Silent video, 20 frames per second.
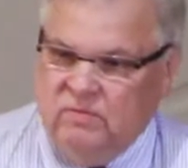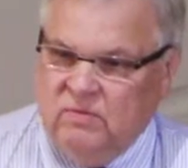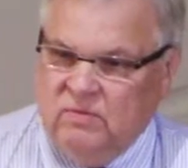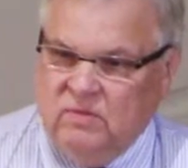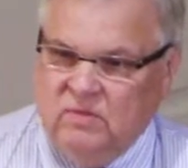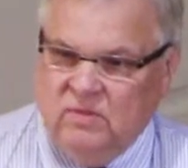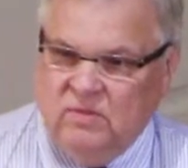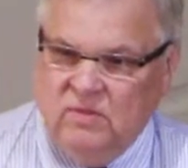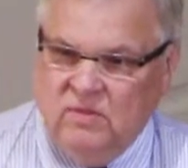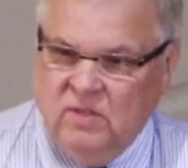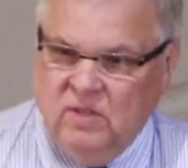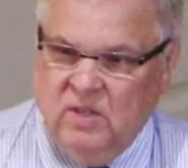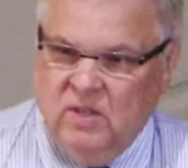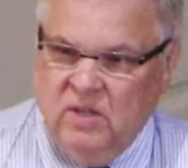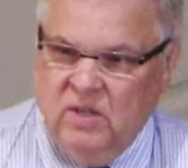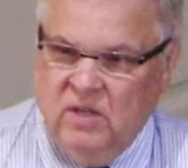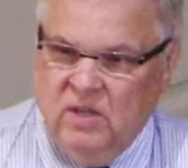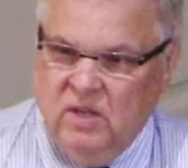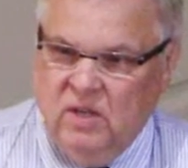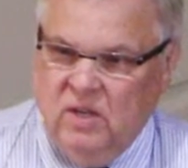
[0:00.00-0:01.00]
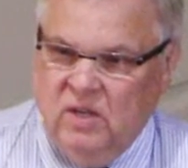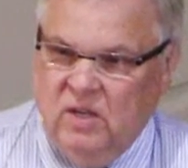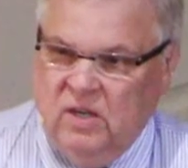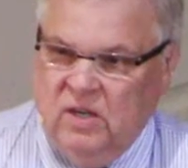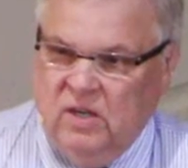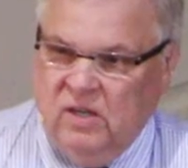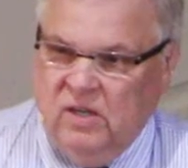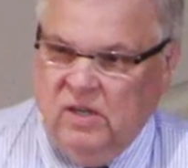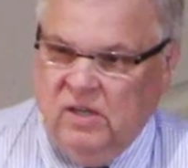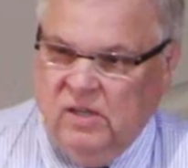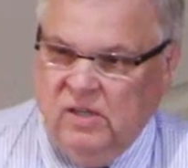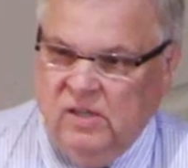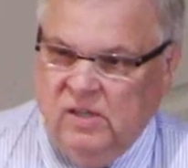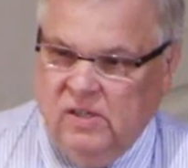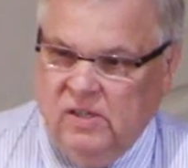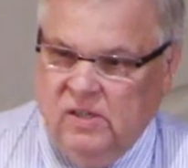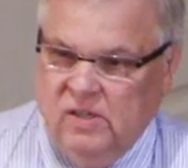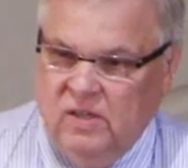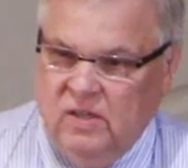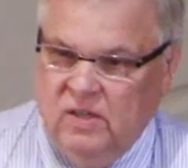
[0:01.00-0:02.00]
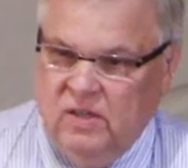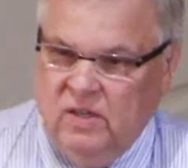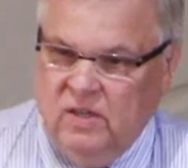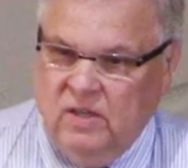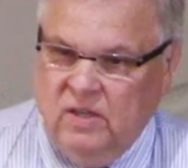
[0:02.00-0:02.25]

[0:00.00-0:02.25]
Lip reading: Nobody speaks.